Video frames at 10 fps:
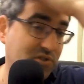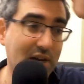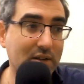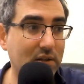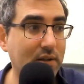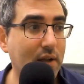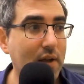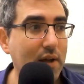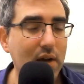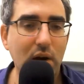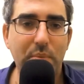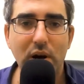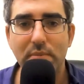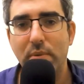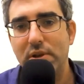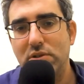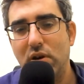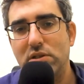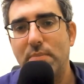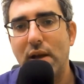shekel apartment we
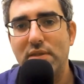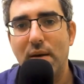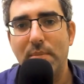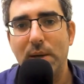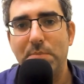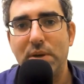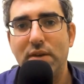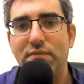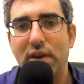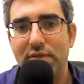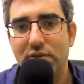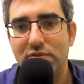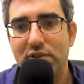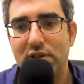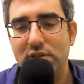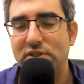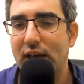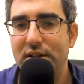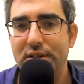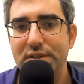talked about, that might be 500
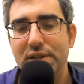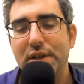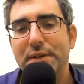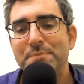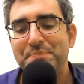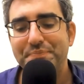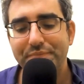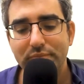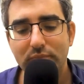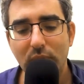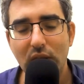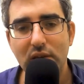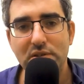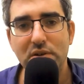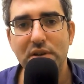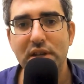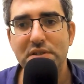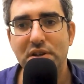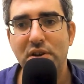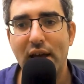shekels. So you need
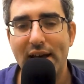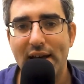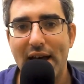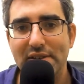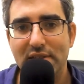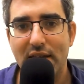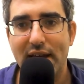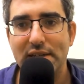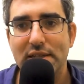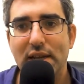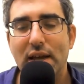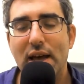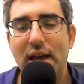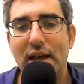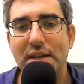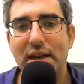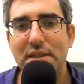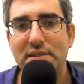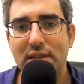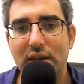to ask that. And
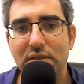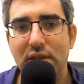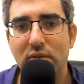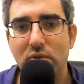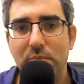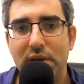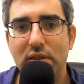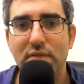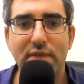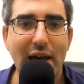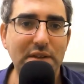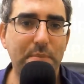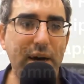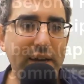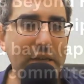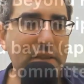the second thing would be the Vaad bayit.